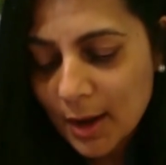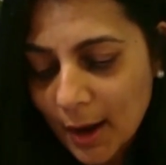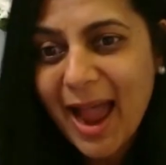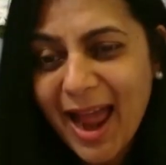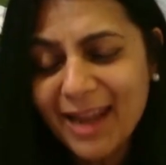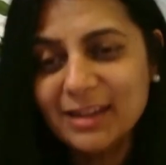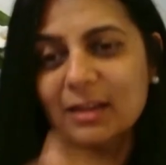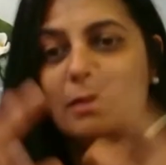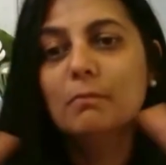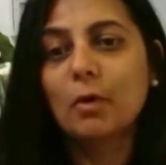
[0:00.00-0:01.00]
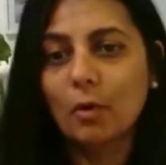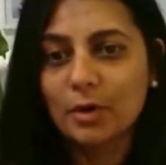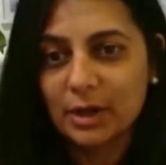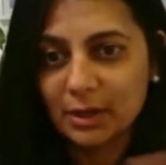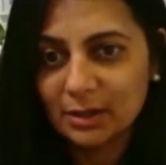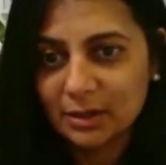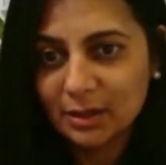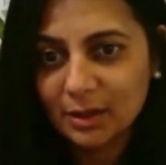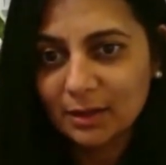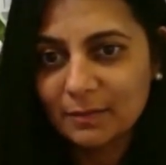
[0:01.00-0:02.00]
That component,
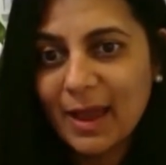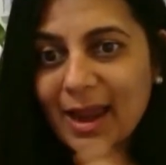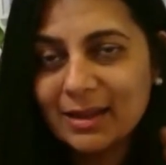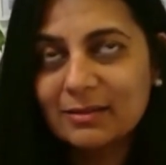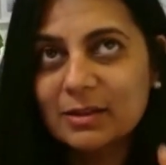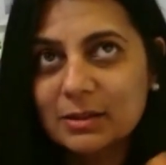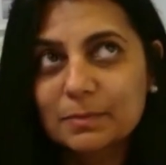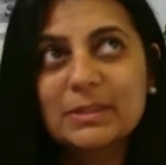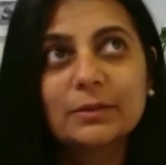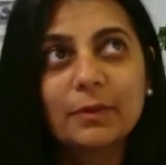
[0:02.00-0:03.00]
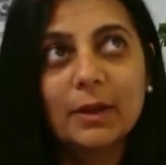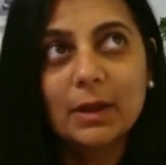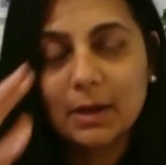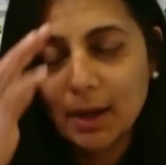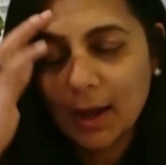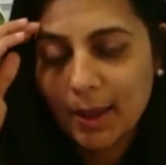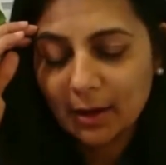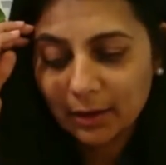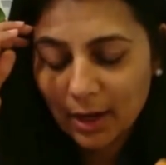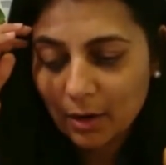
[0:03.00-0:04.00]
that specific
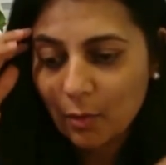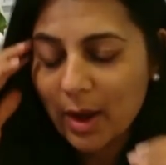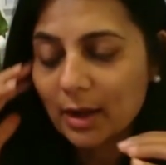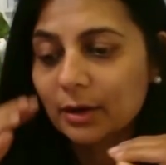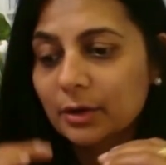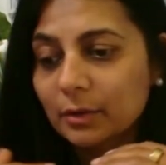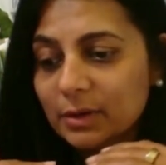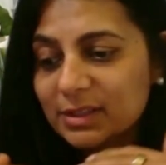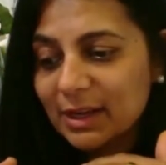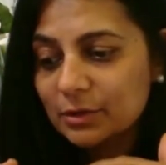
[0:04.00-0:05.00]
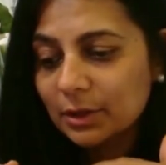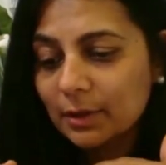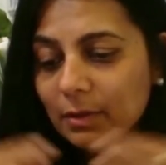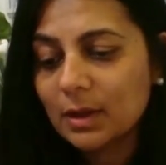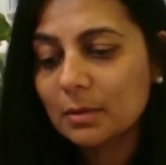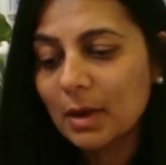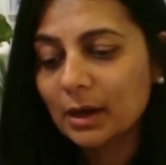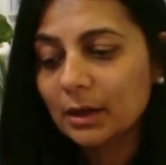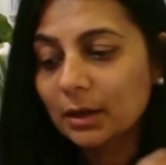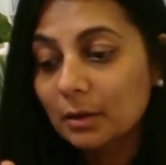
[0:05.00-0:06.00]
area where you're essentially thinking
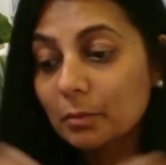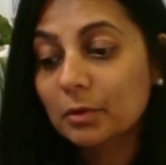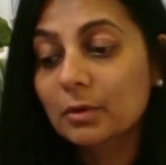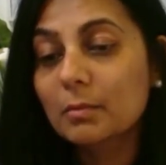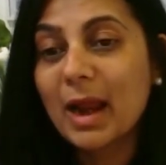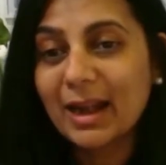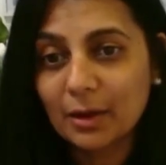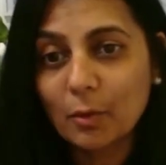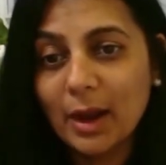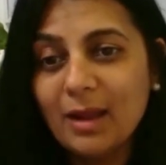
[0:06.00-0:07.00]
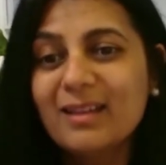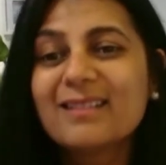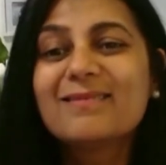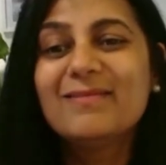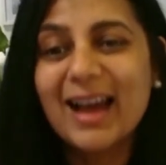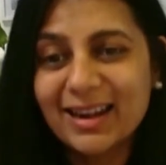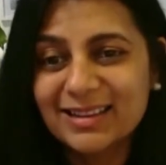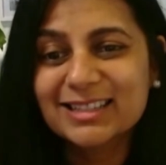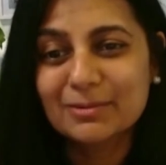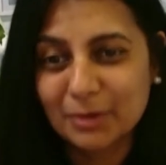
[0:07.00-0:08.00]
about it in a programmatic way, that
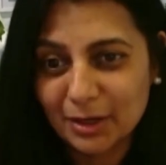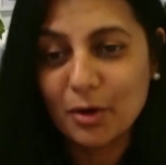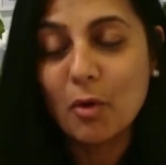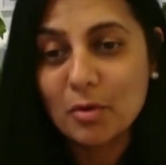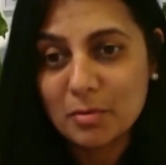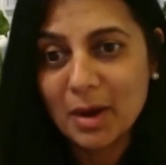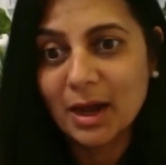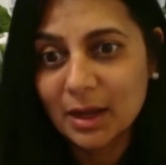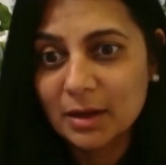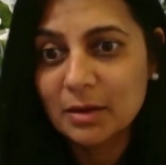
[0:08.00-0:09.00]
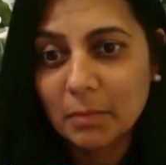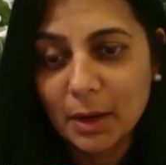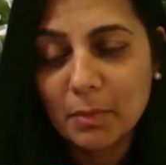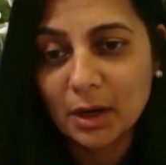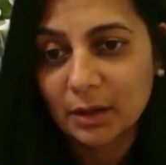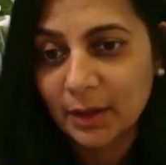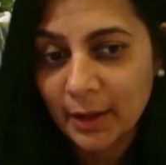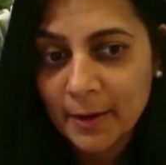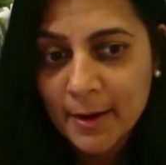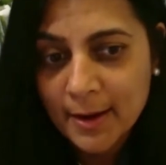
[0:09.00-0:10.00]
is typically owned by
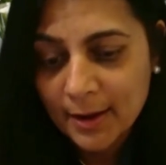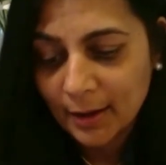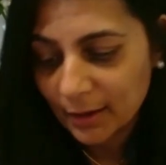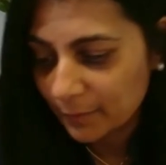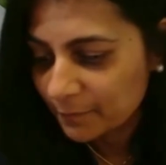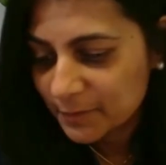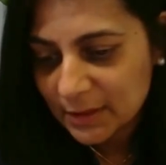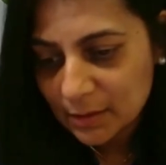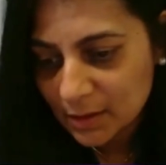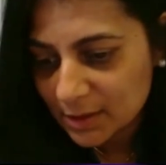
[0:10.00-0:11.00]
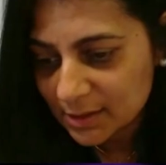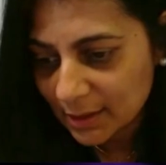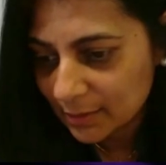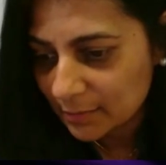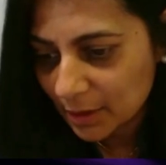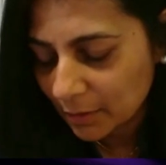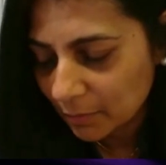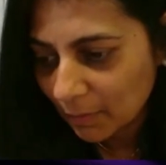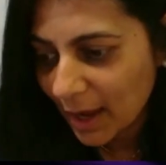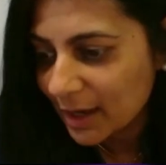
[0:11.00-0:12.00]
marketing. And I've seen this at
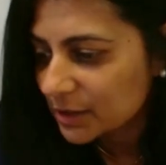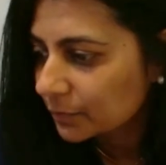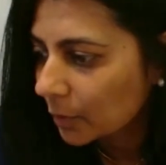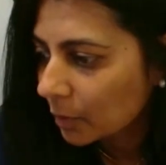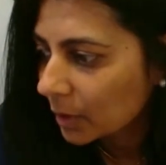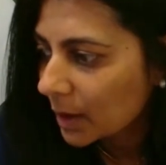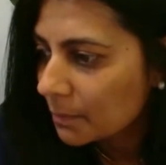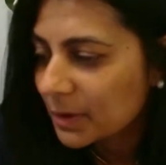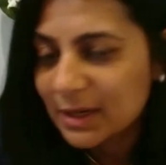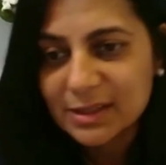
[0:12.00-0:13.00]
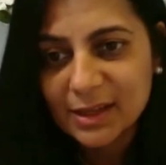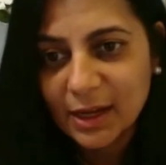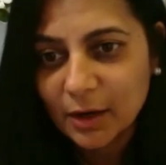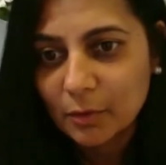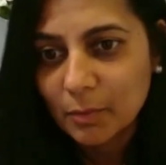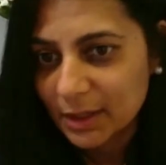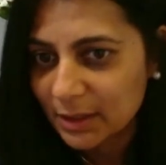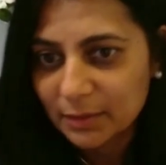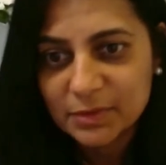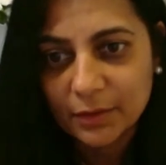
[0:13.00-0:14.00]
last 4 companies now. My
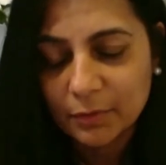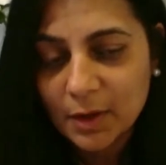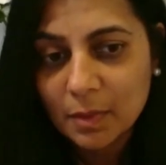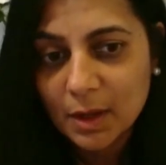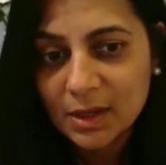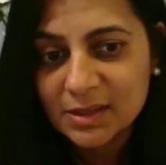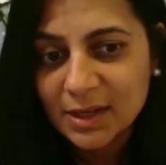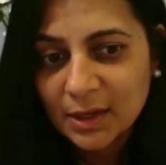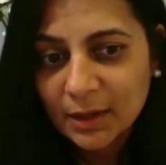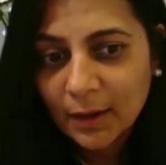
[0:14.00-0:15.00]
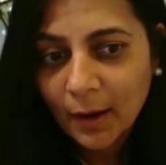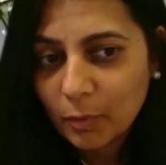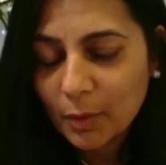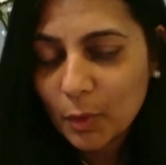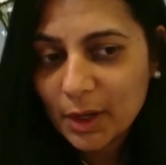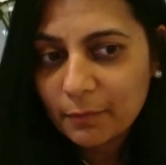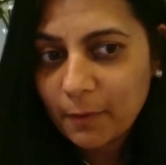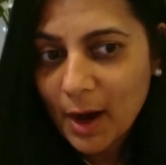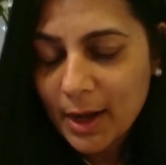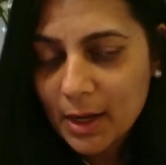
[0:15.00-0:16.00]
teams have run this. What I
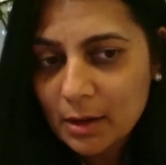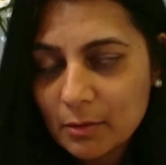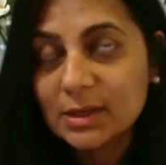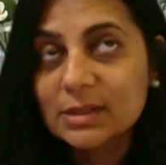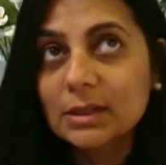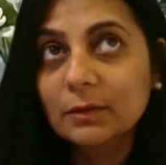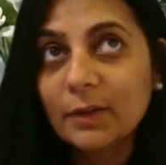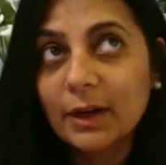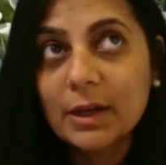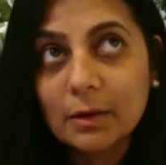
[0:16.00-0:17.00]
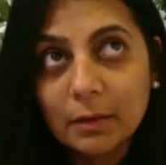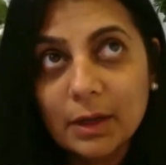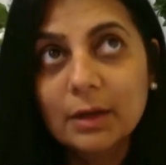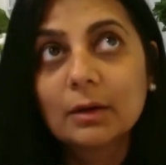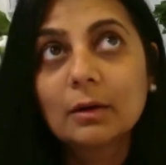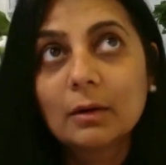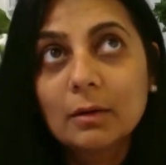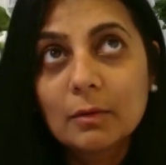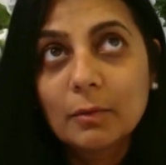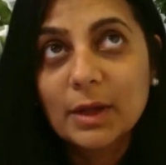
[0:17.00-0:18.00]
find is still very
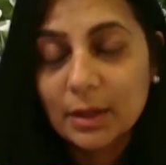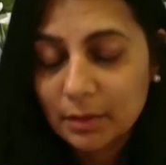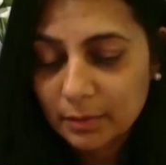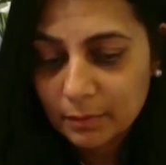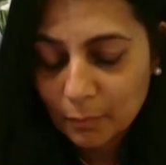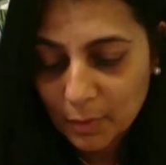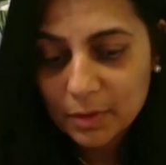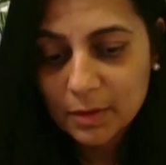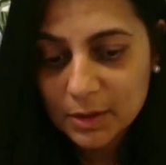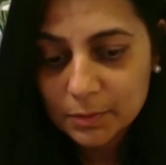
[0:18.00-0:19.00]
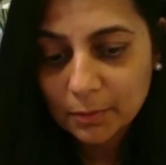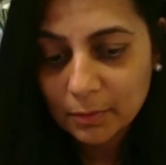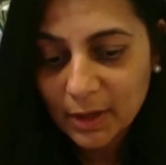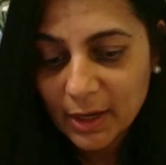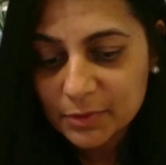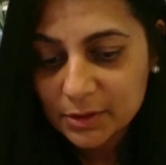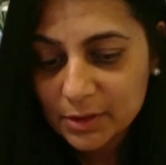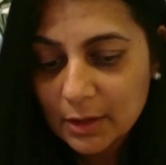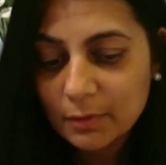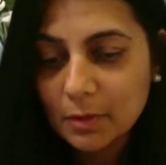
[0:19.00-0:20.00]
critical with these programs is,
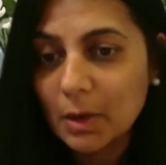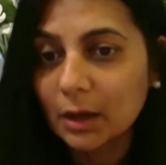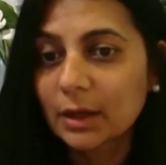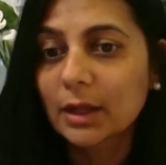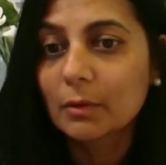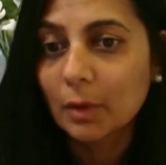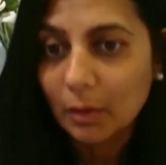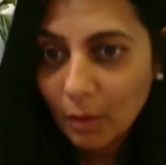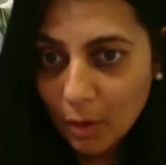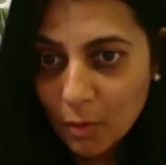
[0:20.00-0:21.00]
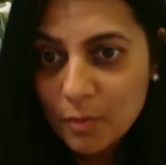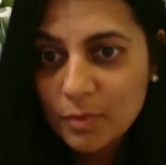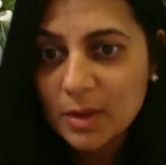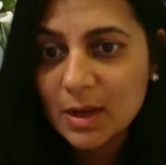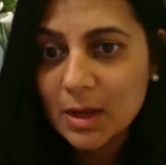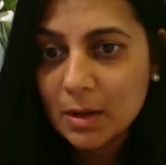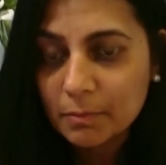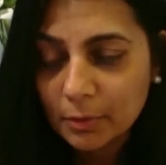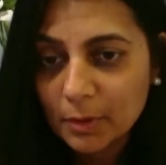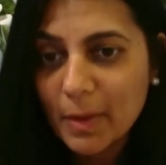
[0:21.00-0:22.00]
even though marketing will own the
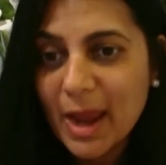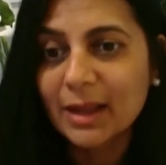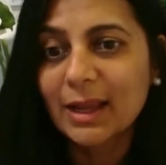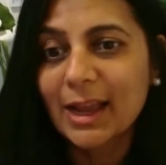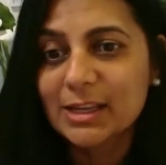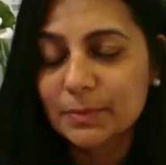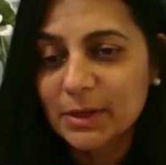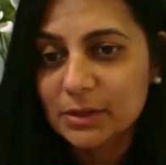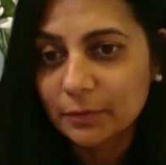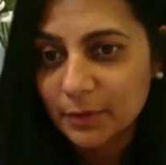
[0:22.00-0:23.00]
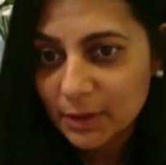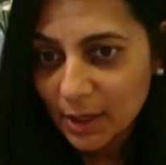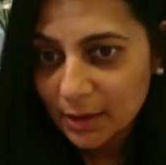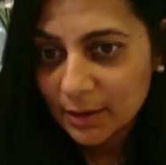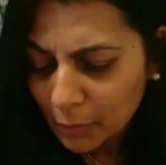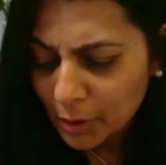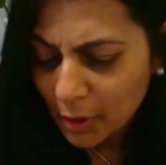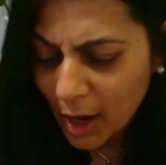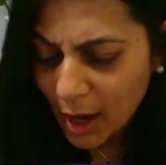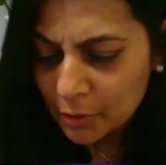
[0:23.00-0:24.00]
programmatic aspects of it and
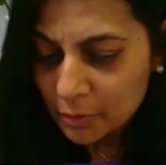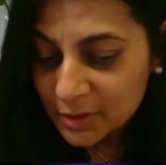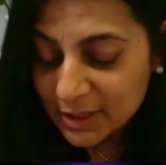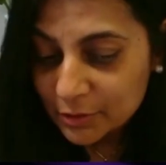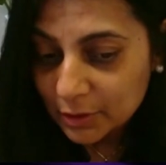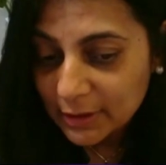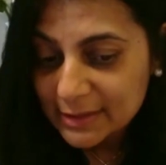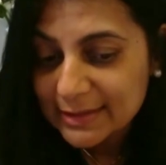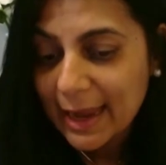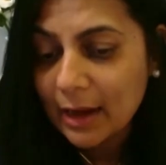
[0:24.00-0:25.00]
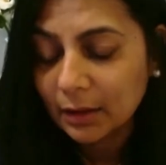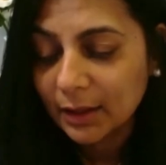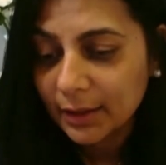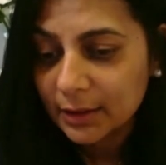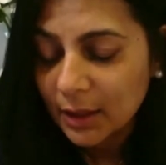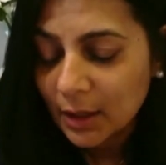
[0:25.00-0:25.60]
how to essentially scale it,